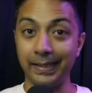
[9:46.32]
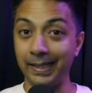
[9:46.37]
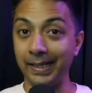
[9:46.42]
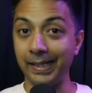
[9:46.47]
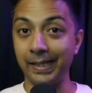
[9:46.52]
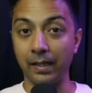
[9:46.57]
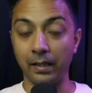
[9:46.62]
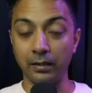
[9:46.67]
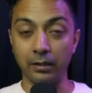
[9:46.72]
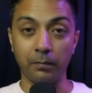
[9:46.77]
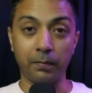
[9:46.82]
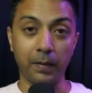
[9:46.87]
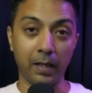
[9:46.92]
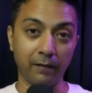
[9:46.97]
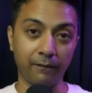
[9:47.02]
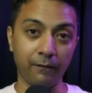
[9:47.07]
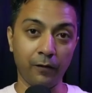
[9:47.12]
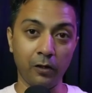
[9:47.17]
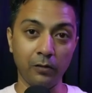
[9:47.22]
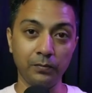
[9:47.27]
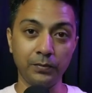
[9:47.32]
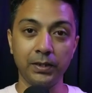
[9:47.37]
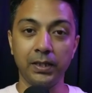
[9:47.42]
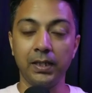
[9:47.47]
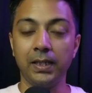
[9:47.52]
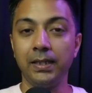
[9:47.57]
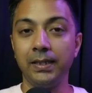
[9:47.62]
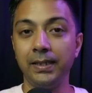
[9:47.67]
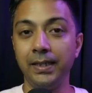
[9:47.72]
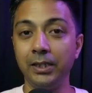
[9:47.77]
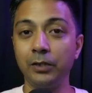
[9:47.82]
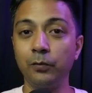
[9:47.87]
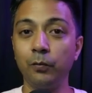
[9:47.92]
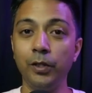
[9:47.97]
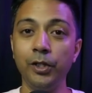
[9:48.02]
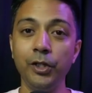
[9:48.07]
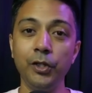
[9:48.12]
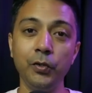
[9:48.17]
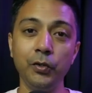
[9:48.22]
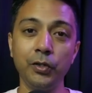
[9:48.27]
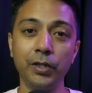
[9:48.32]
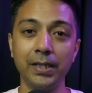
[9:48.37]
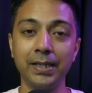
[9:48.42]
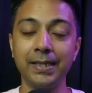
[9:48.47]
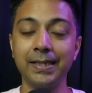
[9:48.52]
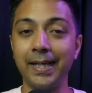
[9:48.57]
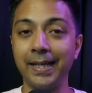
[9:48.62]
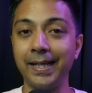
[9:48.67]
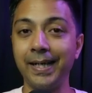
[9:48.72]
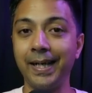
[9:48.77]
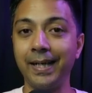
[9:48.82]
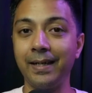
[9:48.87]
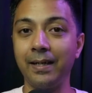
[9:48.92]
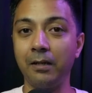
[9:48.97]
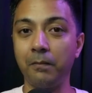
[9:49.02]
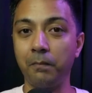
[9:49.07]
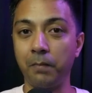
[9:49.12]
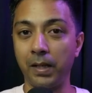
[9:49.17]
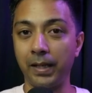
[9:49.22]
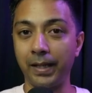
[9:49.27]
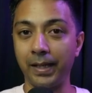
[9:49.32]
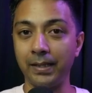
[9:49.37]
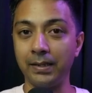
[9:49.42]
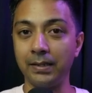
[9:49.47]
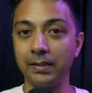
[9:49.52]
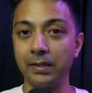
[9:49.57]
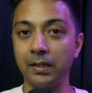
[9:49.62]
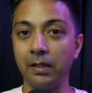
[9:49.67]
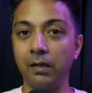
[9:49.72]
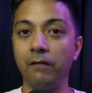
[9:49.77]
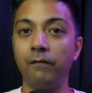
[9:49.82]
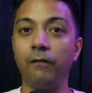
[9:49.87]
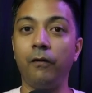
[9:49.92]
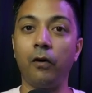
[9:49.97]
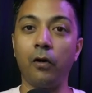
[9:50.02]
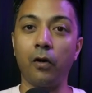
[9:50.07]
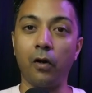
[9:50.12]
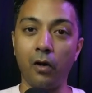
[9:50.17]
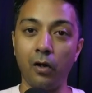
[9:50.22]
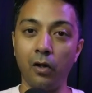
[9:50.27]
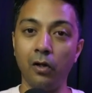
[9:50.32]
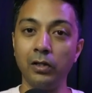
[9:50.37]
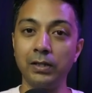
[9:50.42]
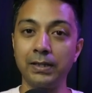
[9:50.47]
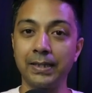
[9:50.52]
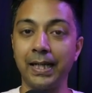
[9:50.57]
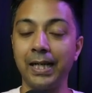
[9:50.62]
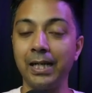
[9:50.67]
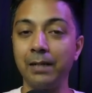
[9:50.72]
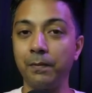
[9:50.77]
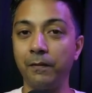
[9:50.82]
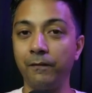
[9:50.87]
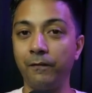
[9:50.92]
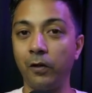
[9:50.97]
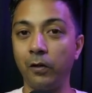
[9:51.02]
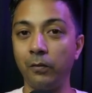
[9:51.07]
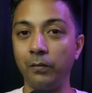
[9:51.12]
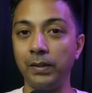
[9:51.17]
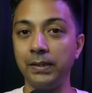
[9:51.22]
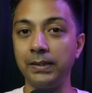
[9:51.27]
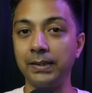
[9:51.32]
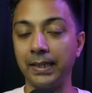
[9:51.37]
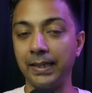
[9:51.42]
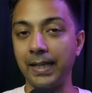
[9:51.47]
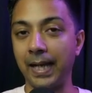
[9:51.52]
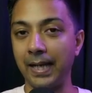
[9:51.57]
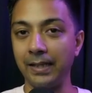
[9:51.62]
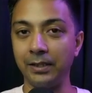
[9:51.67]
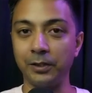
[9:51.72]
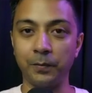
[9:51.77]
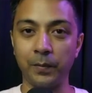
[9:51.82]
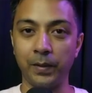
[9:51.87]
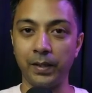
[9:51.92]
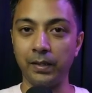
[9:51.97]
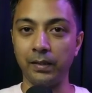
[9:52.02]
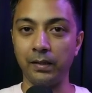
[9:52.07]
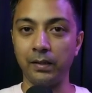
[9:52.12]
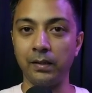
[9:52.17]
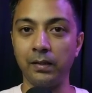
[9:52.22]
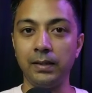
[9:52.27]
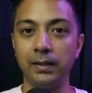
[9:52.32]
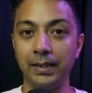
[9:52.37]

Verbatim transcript: Unlike other platforms, this one uses dedicated plugins for all site performance enhancement.